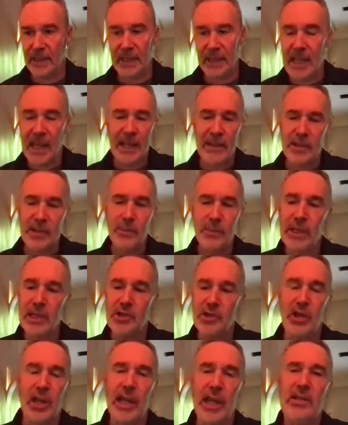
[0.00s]
hasn't really
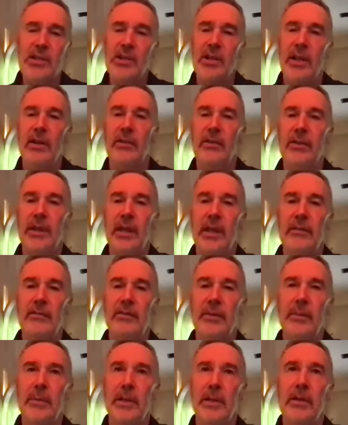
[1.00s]
changed, I don't think,
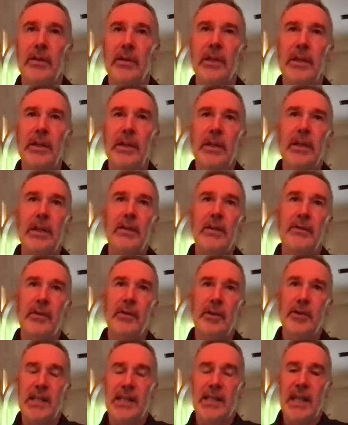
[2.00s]
from the
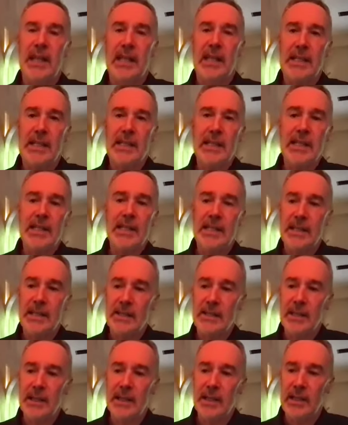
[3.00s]
first and second
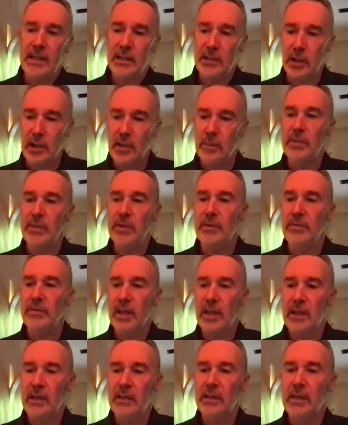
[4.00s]
seasons in terms of
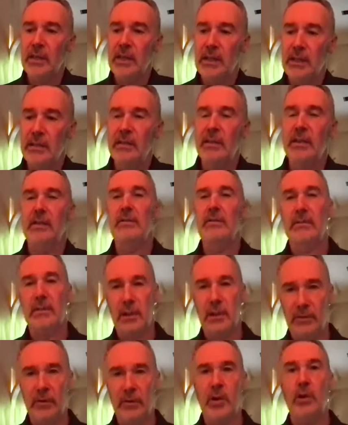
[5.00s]
like the
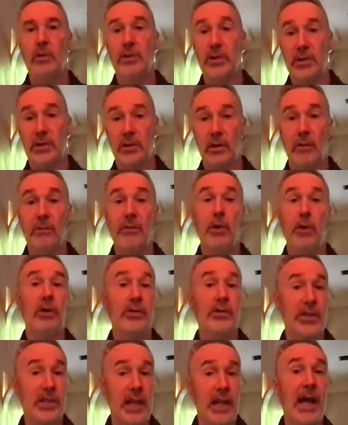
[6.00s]
overall
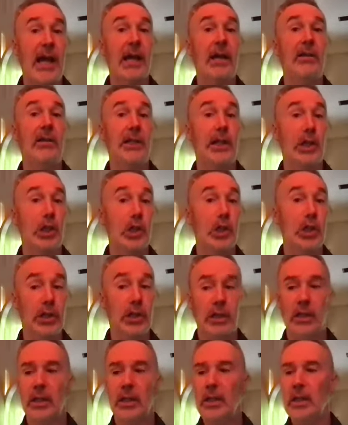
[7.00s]
style and
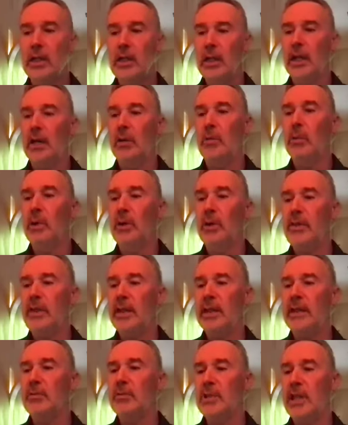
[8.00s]
look. One
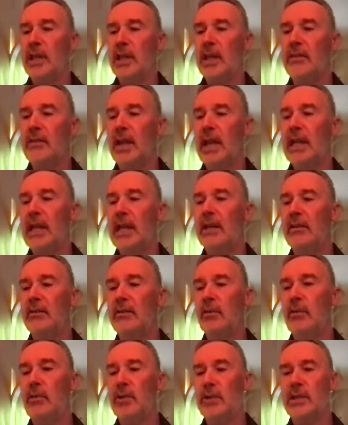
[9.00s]
thing that was kind of added, of
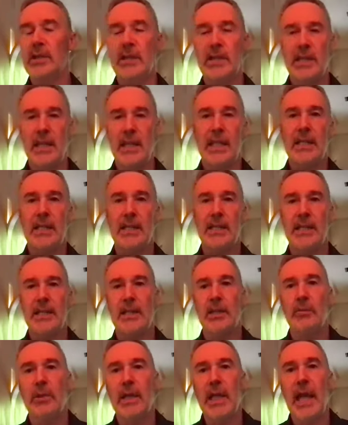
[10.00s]
course, in the second
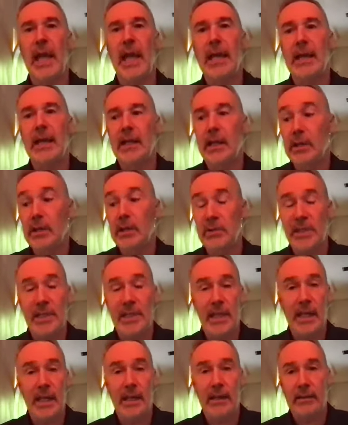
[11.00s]
season, we added a new
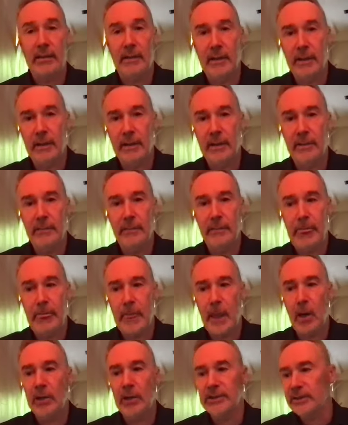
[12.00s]
set,
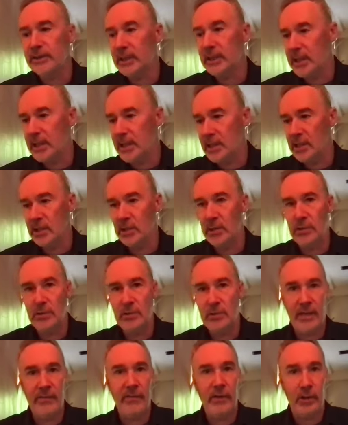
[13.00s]
Austin and Sue's
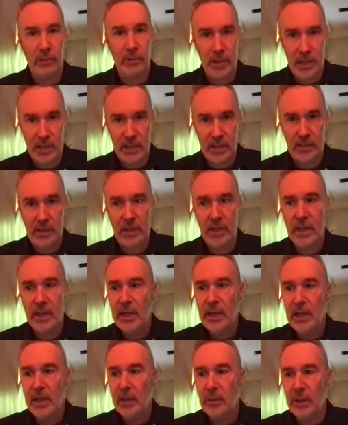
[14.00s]
Evergreens,
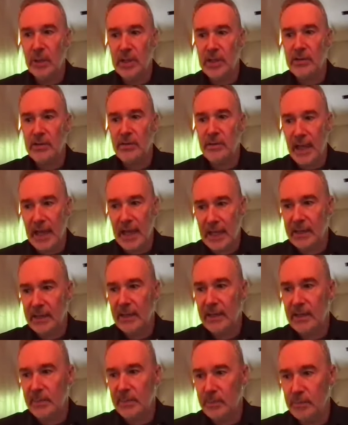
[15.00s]
which that
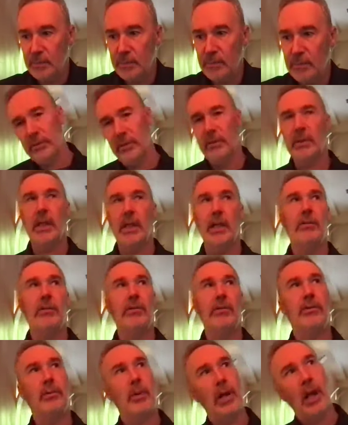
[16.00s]
has
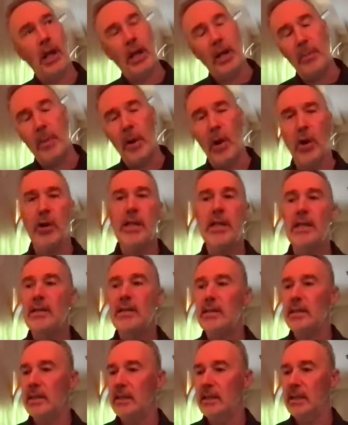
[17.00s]
thrown a lot of
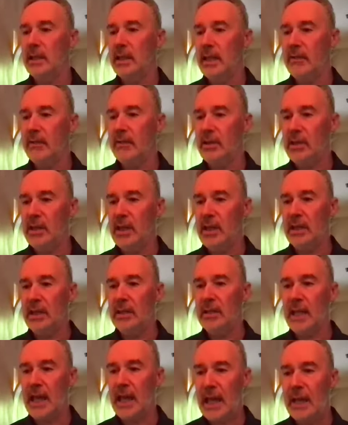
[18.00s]
parties and everything,
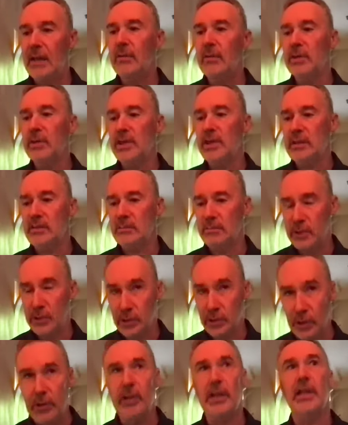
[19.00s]
and that was
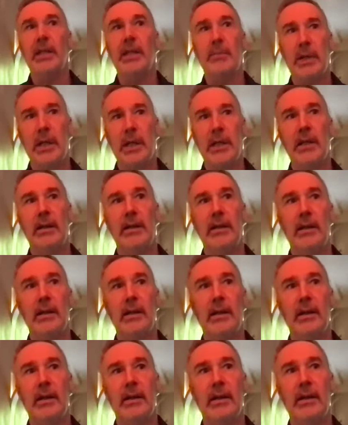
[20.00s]
certainly been
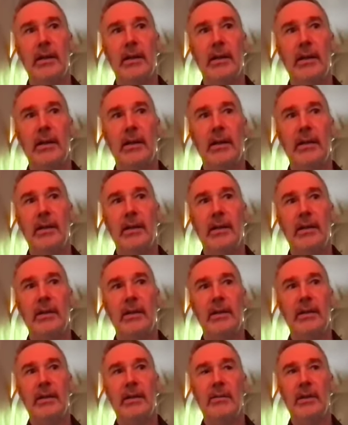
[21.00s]
a
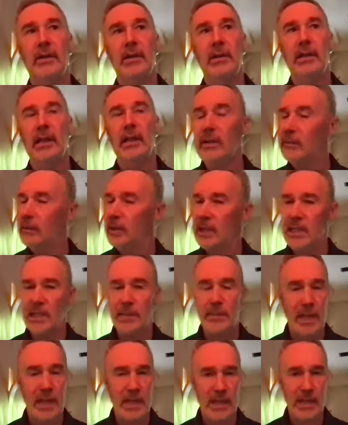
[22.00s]
lovely
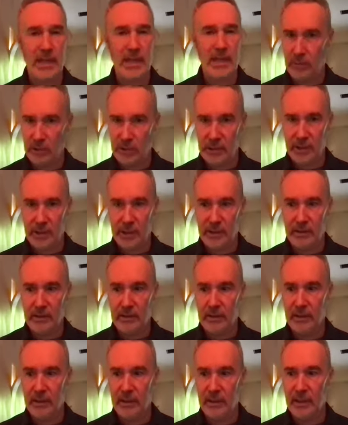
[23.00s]
space to work in,
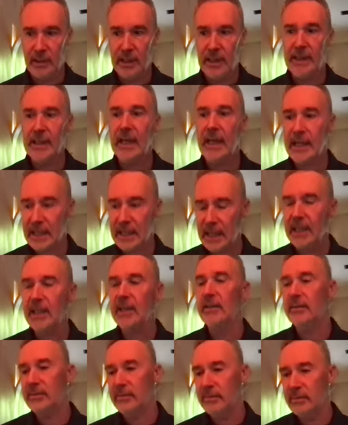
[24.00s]
and that kind
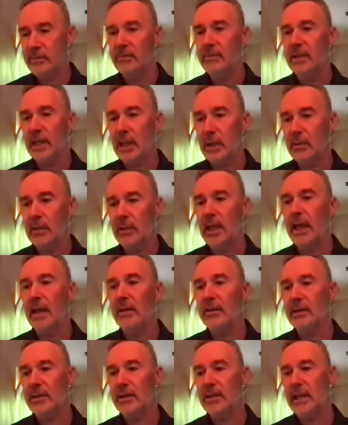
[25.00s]
of
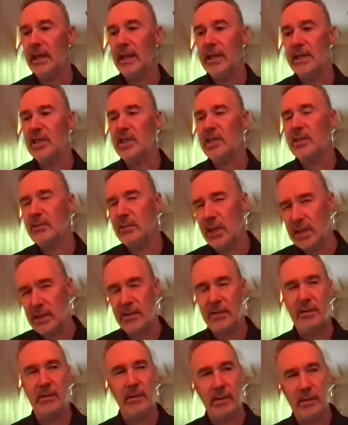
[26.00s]
allowed to kind of
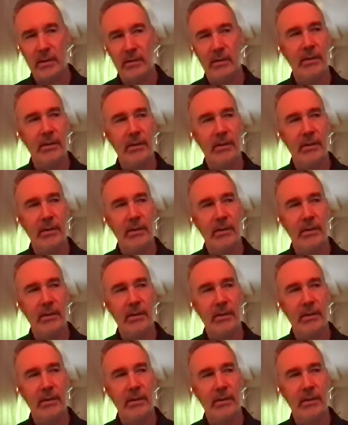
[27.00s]
stretch the